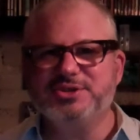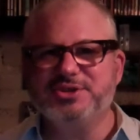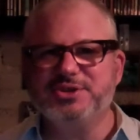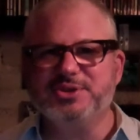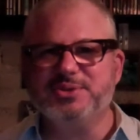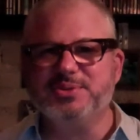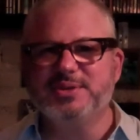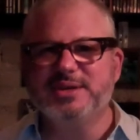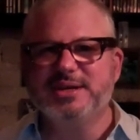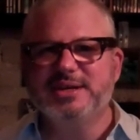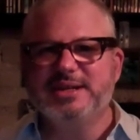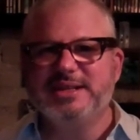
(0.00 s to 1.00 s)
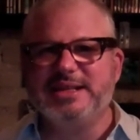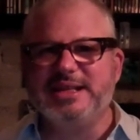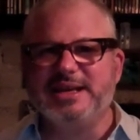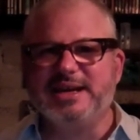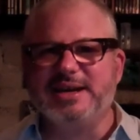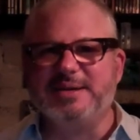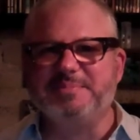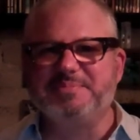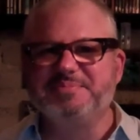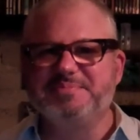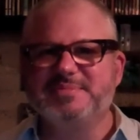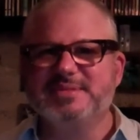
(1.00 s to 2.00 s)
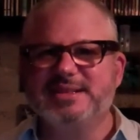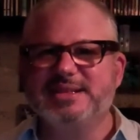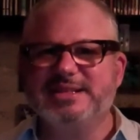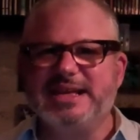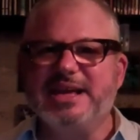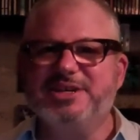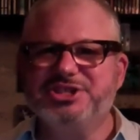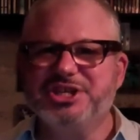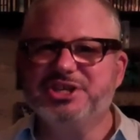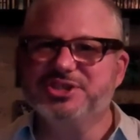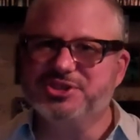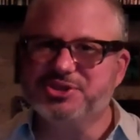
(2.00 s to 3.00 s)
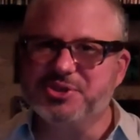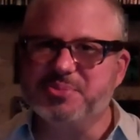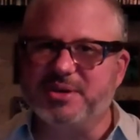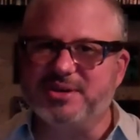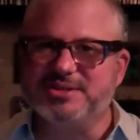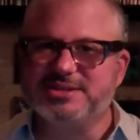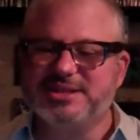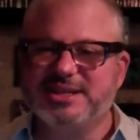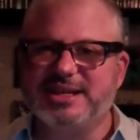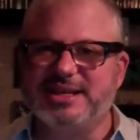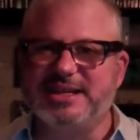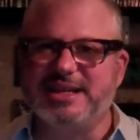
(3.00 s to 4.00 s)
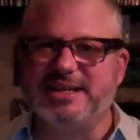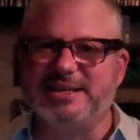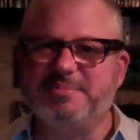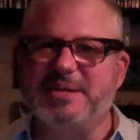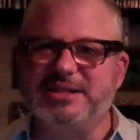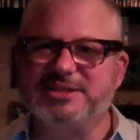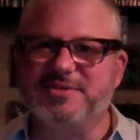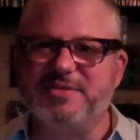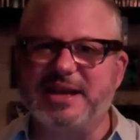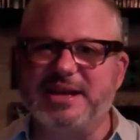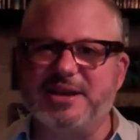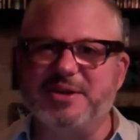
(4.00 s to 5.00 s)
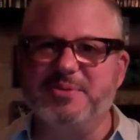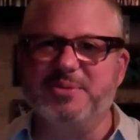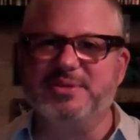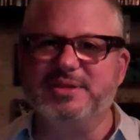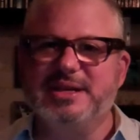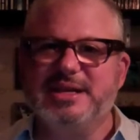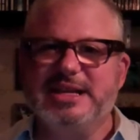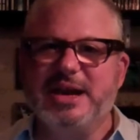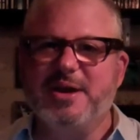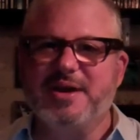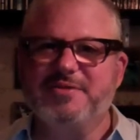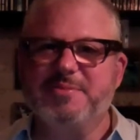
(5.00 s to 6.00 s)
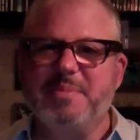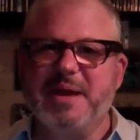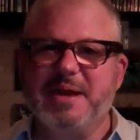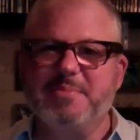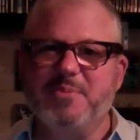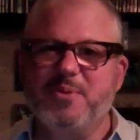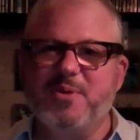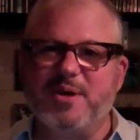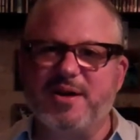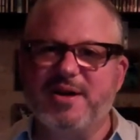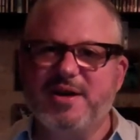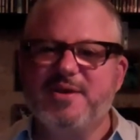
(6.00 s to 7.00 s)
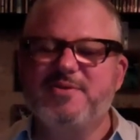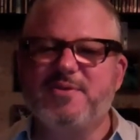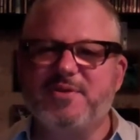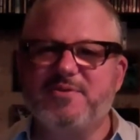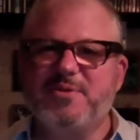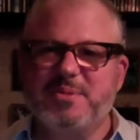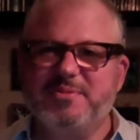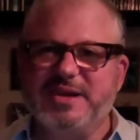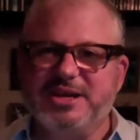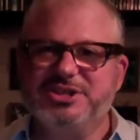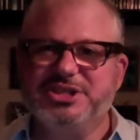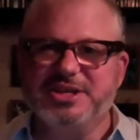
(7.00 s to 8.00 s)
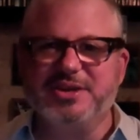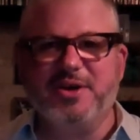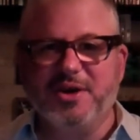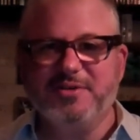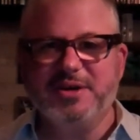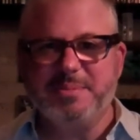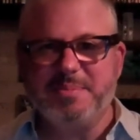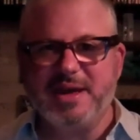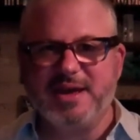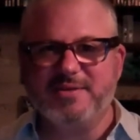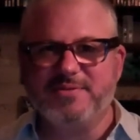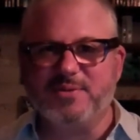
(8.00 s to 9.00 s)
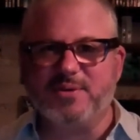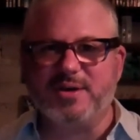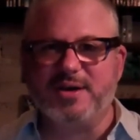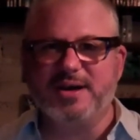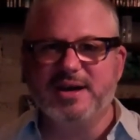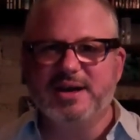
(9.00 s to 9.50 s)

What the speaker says: to the energy consumers in Pennsylvania, who will now have to pay more for a form of energy they're already paying for